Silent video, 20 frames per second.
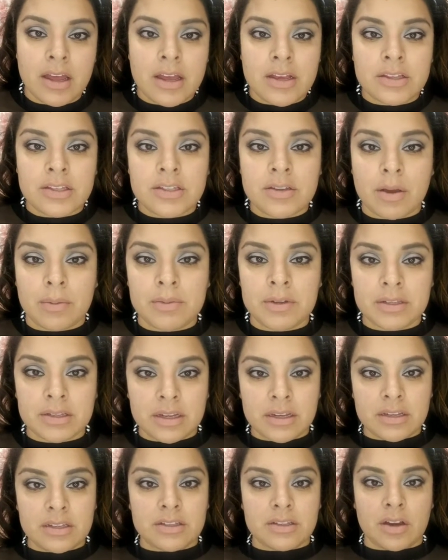So I'm just
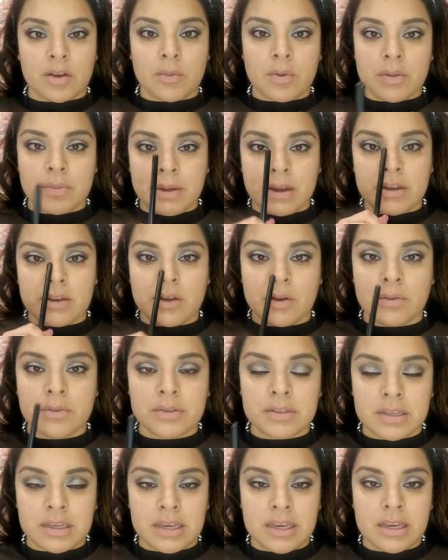going to start with my
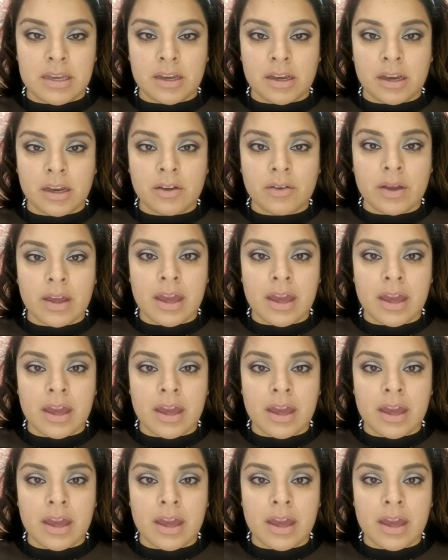nose here.